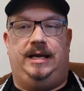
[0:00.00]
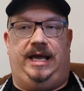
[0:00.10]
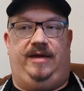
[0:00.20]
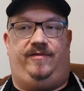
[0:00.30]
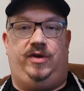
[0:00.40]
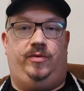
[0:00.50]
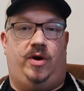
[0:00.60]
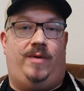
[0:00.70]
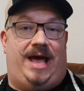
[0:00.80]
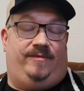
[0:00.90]
if you
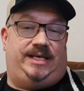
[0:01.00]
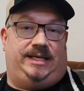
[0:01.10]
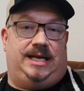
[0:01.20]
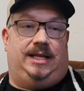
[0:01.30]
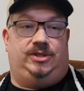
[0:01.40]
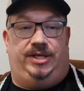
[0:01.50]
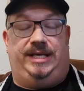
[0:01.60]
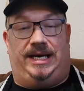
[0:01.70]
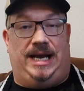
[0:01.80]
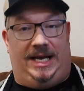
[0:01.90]
don't have technology
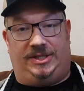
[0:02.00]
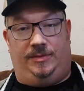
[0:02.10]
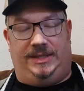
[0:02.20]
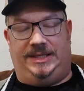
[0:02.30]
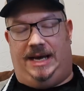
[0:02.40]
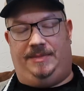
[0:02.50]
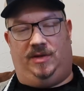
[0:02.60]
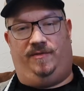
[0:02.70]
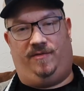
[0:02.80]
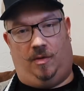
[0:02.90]
that can actually read that bill
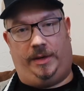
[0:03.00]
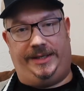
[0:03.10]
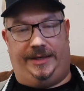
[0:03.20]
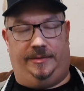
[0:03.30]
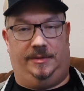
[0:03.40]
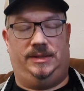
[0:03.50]
for you.